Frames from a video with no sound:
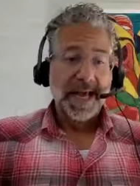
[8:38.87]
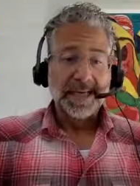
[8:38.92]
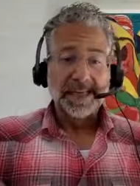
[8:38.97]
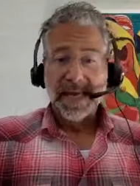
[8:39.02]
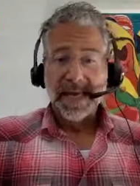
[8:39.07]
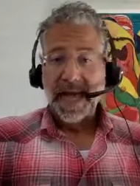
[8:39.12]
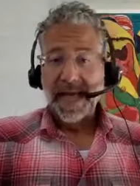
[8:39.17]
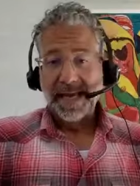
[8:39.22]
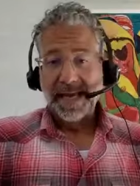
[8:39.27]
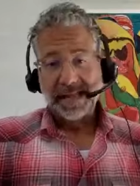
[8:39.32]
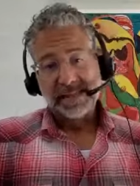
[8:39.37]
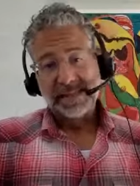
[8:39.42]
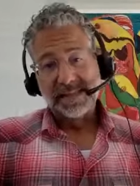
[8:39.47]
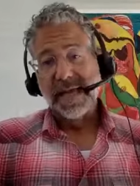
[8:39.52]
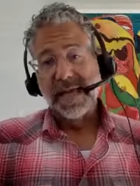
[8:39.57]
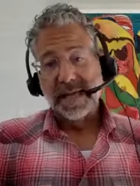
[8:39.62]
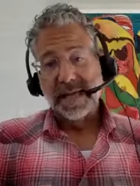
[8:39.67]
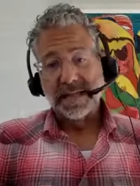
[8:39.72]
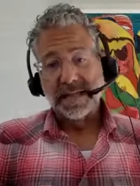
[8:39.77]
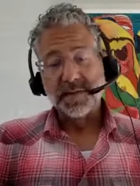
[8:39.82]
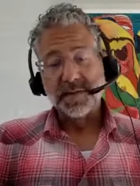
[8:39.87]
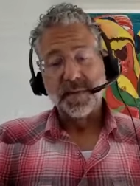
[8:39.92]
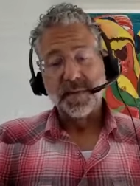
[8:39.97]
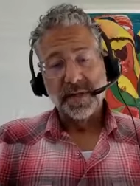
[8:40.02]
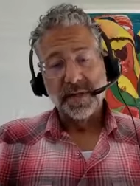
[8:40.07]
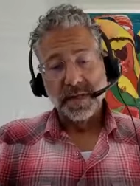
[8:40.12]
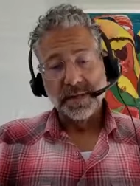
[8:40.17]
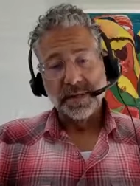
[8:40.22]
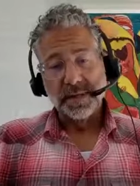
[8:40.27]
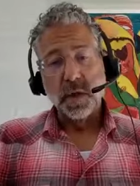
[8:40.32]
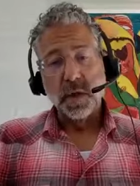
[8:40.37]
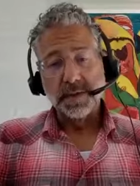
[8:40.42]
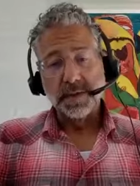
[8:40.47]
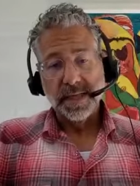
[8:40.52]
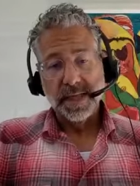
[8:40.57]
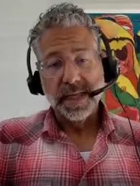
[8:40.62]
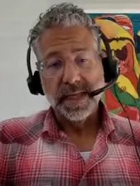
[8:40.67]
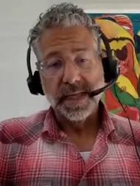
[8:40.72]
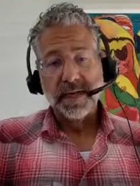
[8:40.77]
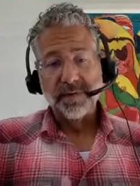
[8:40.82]
as high as six with
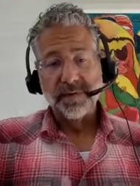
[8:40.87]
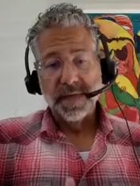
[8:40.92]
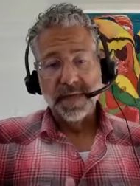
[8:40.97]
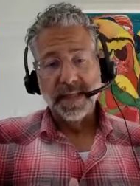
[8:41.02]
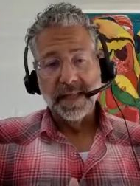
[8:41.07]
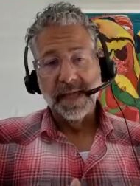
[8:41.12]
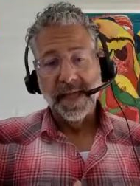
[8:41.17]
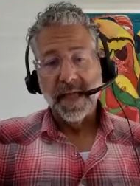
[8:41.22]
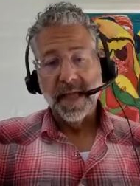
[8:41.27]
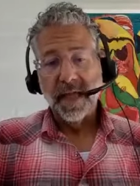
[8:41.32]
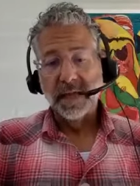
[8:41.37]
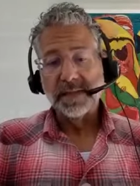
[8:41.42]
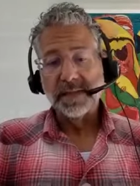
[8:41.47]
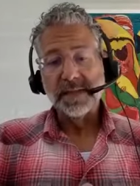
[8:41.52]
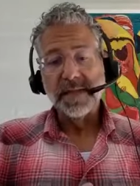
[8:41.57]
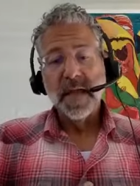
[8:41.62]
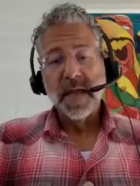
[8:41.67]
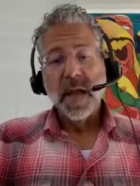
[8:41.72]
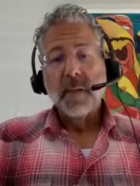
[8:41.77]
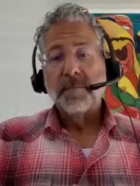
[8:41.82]
consulting and everything else.